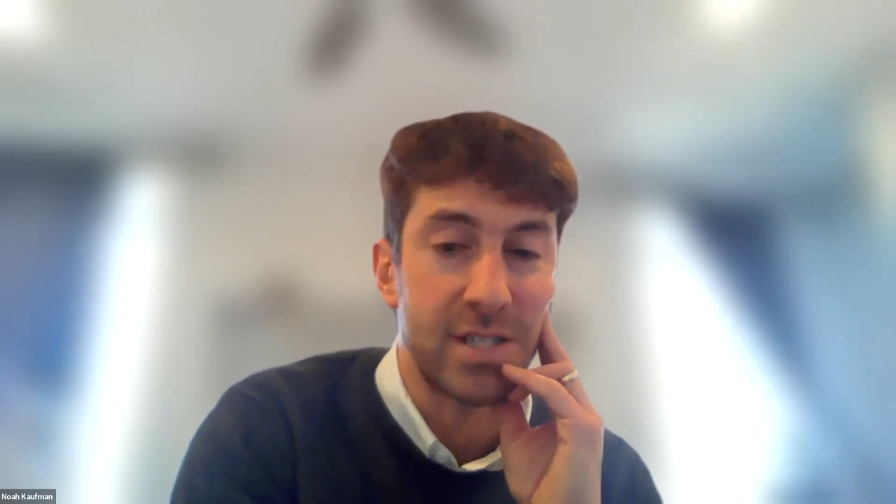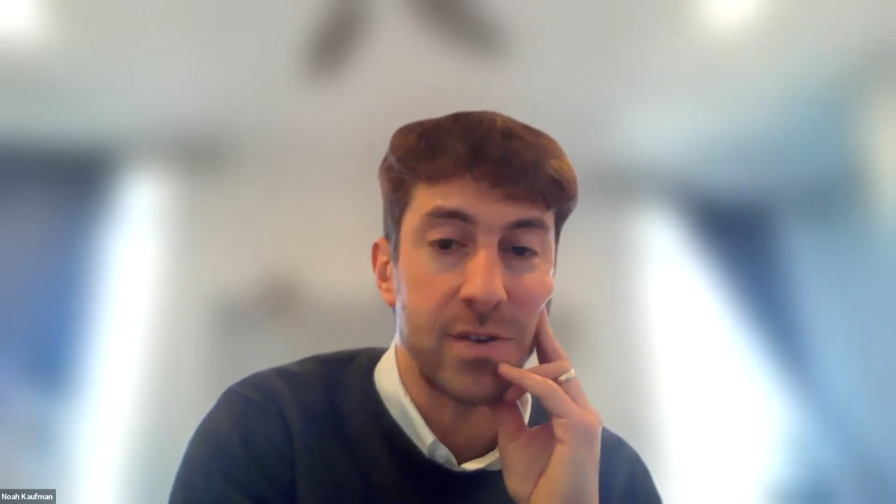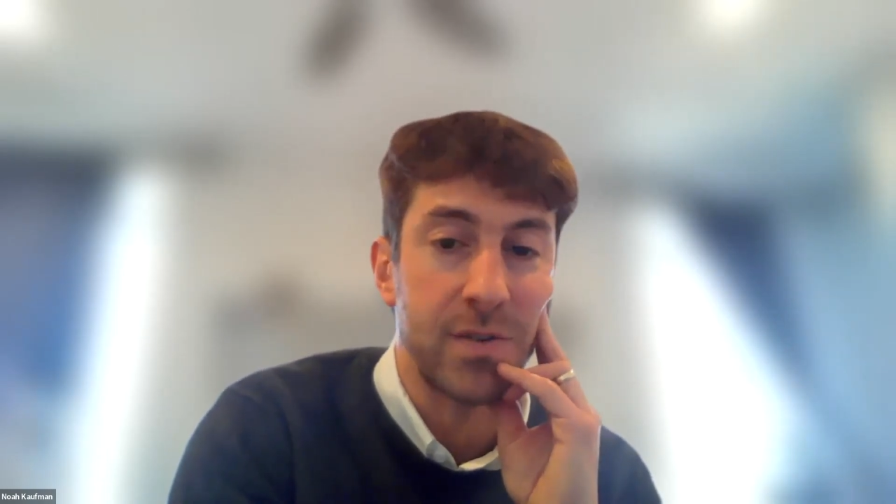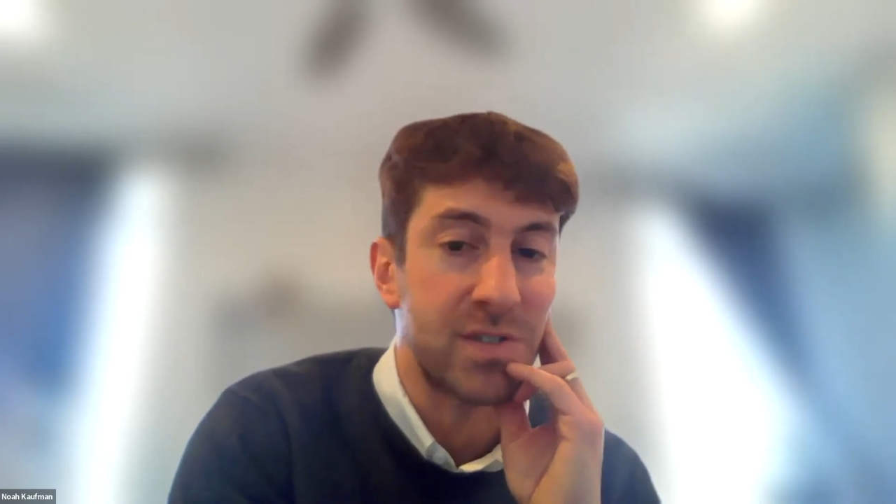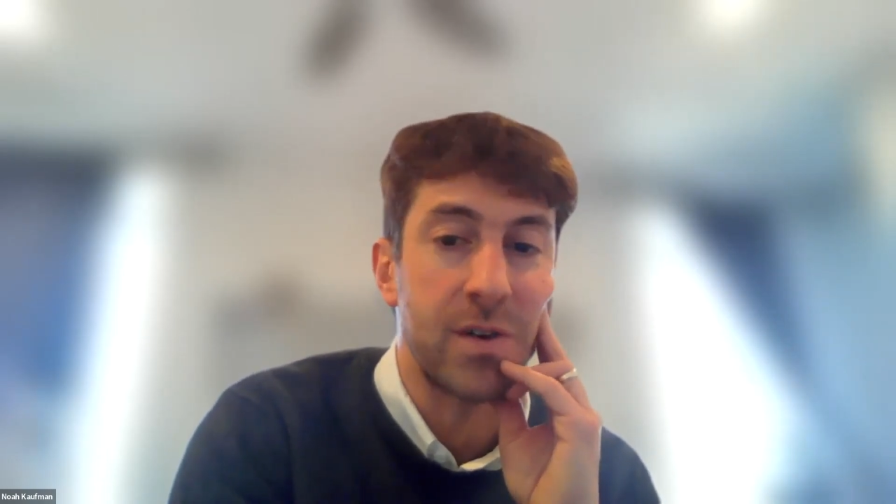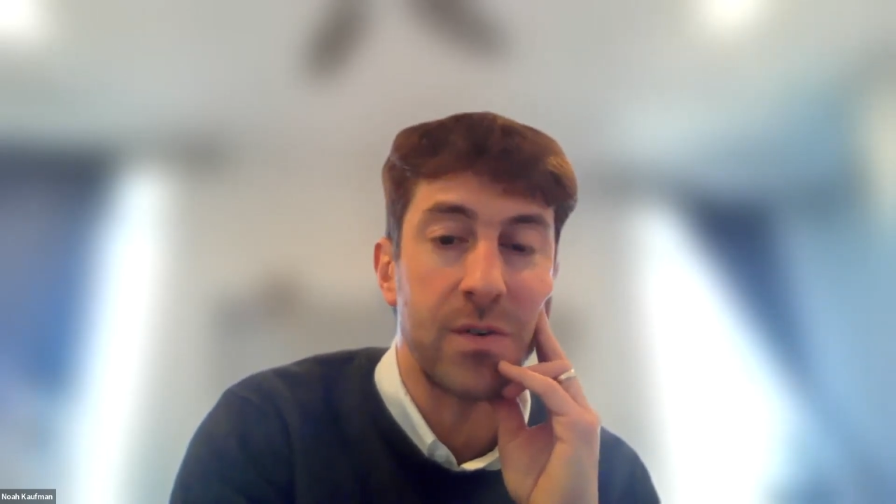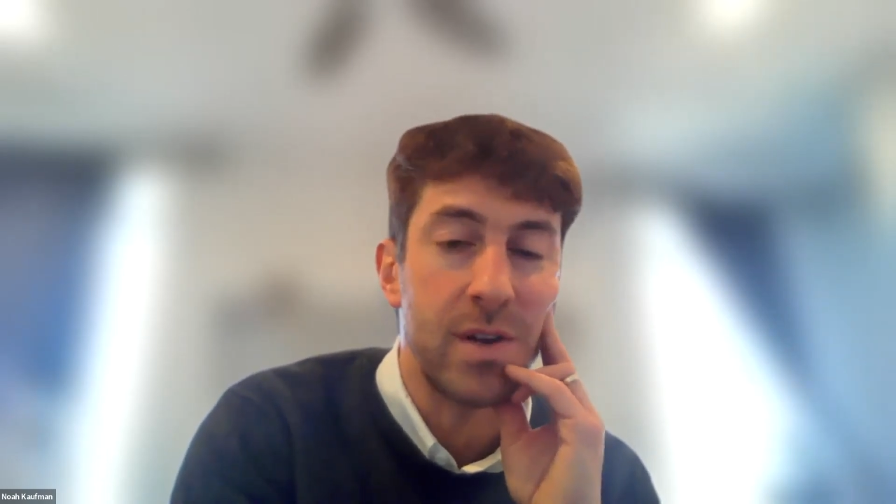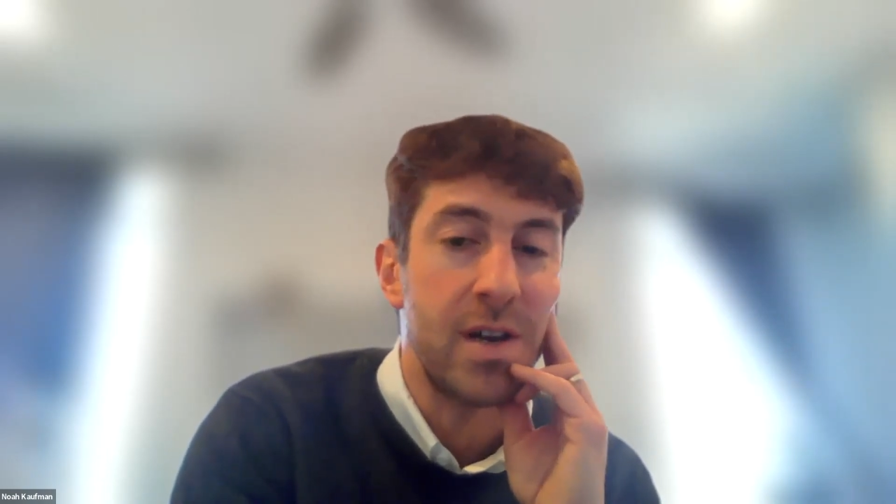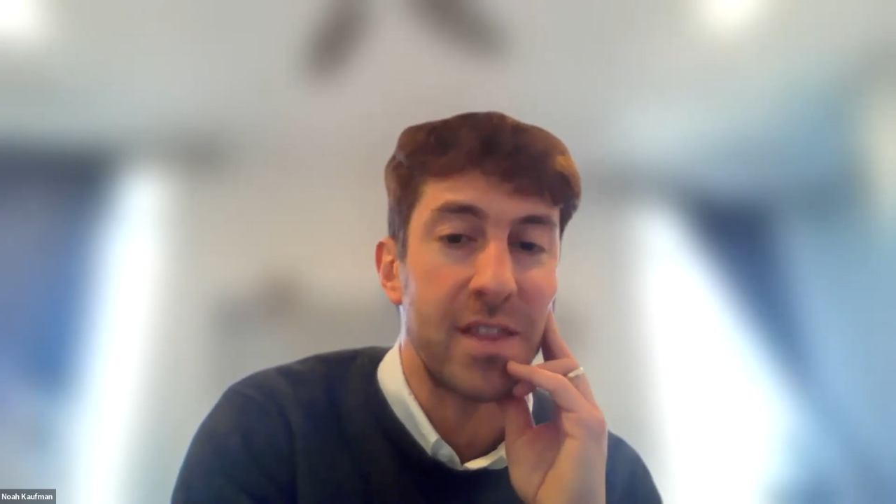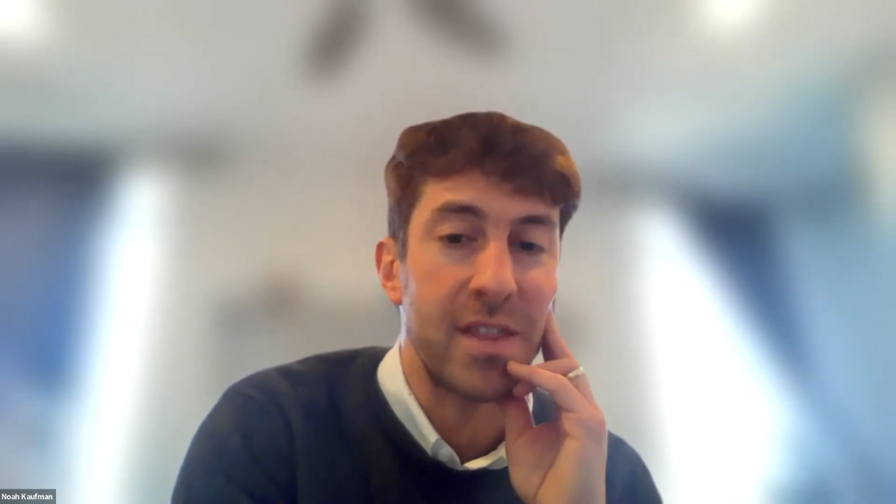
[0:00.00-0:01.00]
So
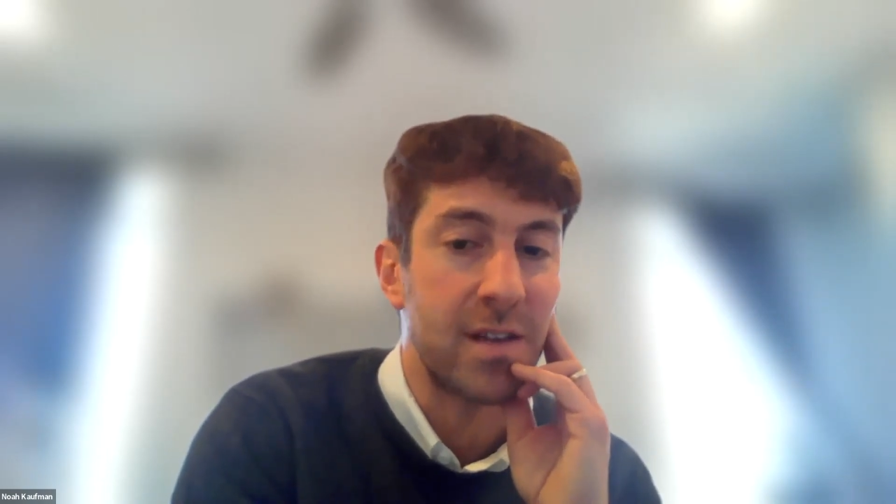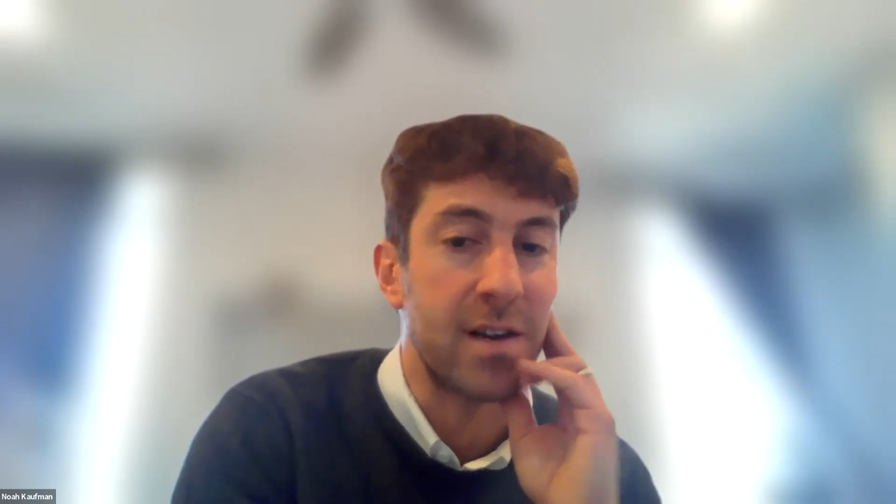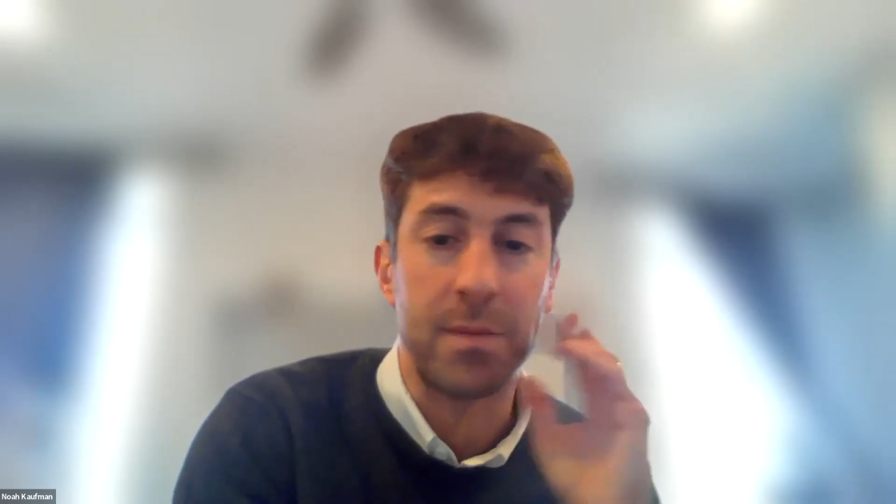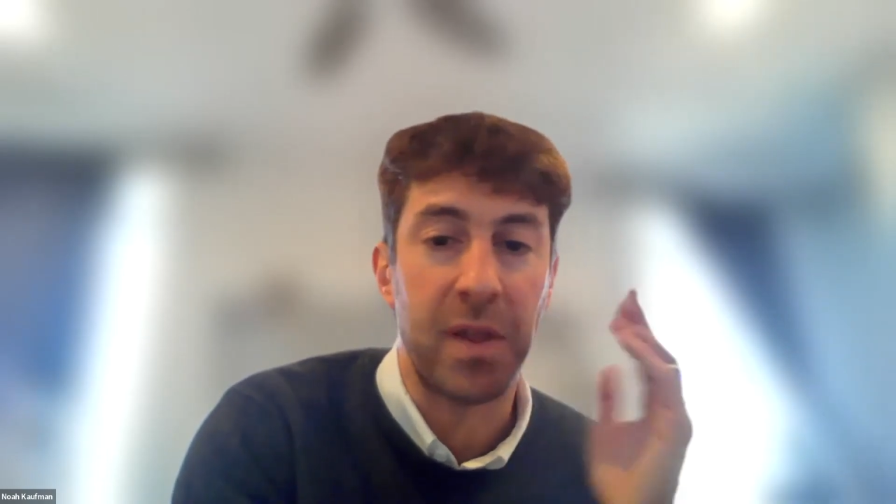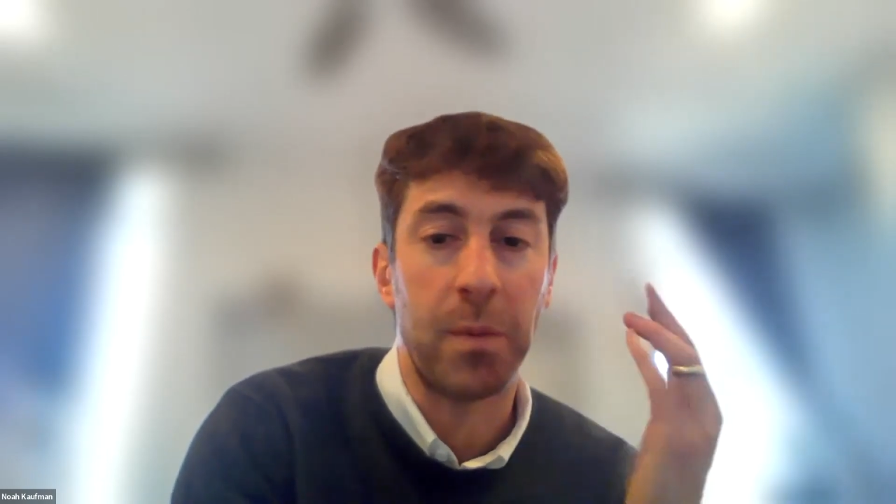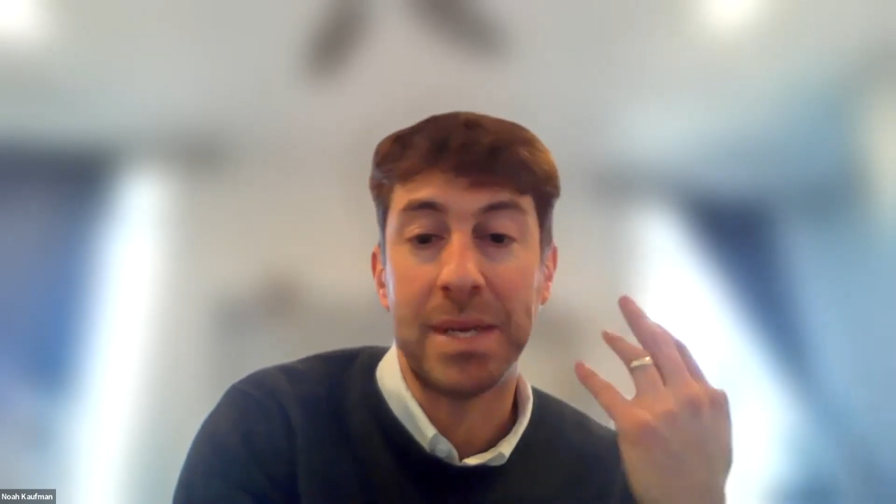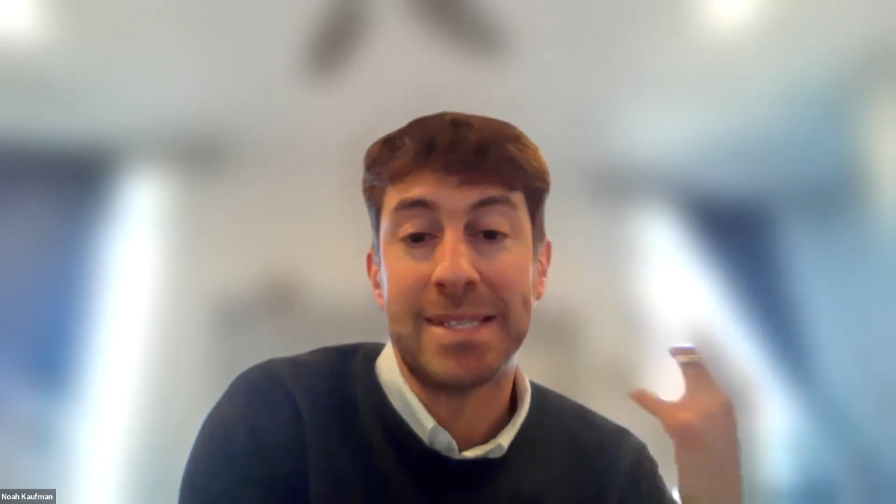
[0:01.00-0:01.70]
I think there'll be